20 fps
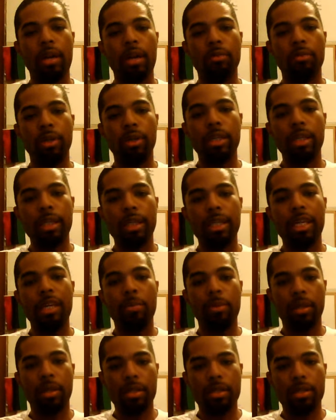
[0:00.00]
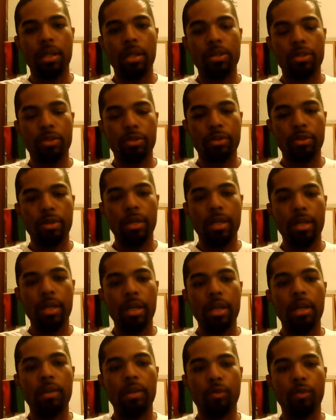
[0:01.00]
really keeping this country
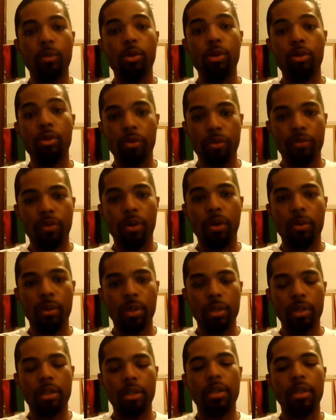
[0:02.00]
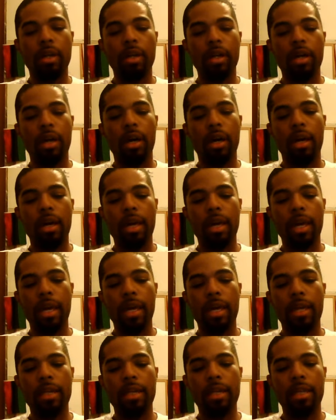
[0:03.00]
from moving forward.
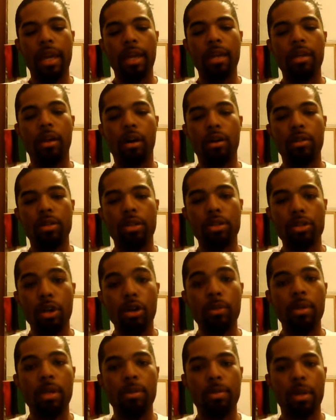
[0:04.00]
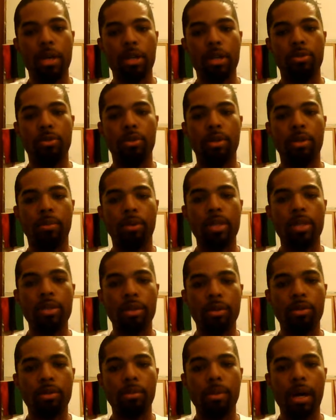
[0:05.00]
And they are determined to make sure that
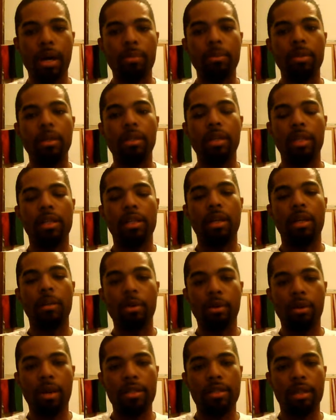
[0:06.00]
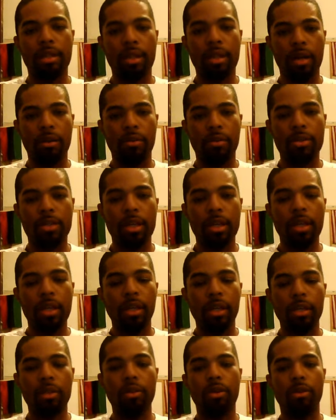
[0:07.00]
President Obama and the Democrats in Congress
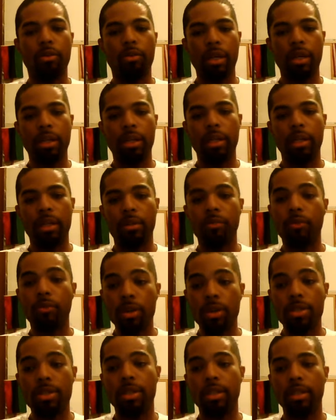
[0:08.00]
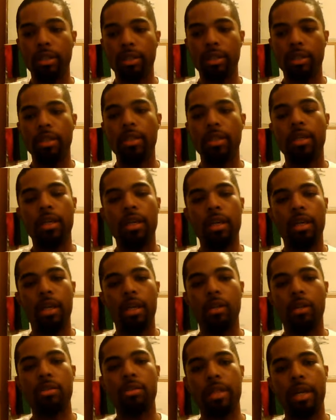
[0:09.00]
get no credit. And unfortunately, it
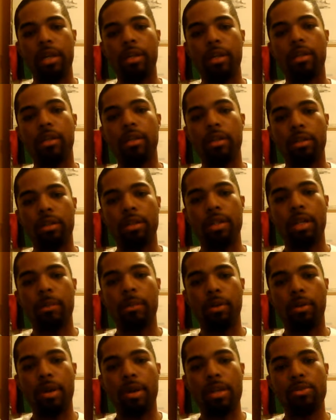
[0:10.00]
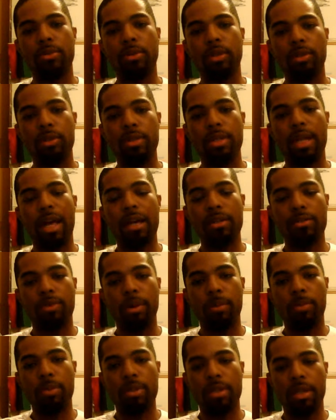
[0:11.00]
looks like the Democrats will lose the House of
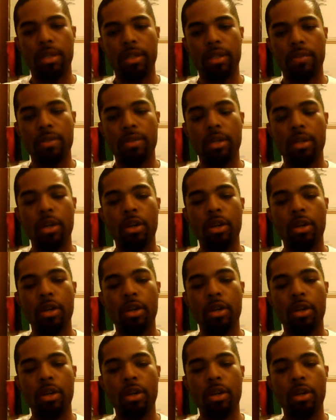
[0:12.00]
Representatives,